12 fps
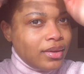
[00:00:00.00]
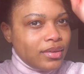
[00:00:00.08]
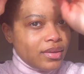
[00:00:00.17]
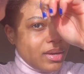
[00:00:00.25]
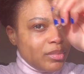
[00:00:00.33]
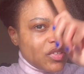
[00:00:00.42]

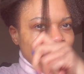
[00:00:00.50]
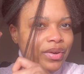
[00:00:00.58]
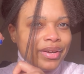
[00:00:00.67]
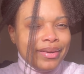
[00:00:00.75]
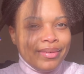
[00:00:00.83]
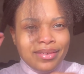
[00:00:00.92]
Time is
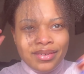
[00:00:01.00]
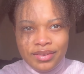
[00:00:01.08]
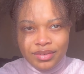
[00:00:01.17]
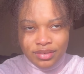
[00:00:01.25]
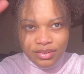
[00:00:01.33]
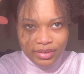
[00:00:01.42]
running.
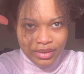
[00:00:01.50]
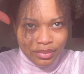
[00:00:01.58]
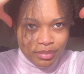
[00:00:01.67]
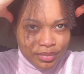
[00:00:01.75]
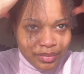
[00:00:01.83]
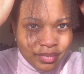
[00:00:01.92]
Okay.
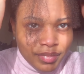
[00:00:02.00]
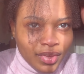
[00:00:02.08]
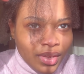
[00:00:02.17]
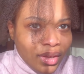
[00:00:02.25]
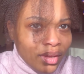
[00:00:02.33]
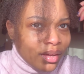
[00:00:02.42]

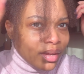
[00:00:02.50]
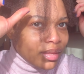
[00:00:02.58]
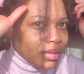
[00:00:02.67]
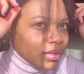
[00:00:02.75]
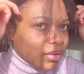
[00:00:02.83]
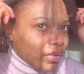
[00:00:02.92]

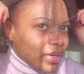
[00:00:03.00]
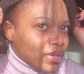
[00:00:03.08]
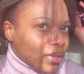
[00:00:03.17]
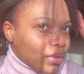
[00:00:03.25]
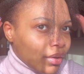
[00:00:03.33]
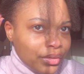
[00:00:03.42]
And then the rest
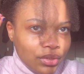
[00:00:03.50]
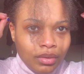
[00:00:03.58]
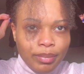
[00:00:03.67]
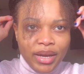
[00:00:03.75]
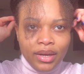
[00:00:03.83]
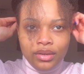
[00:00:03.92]
can go to the
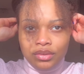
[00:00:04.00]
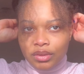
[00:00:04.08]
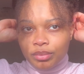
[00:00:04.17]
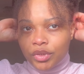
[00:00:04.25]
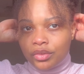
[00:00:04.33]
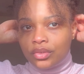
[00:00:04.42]
back. So
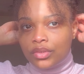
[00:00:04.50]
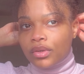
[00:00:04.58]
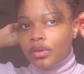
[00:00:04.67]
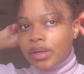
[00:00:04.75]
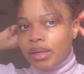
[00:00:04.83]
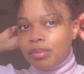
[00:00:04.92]
I'm just
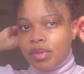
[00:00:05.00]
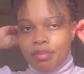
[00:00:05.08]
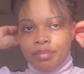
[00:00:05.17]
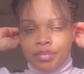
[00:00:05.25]
going to clip them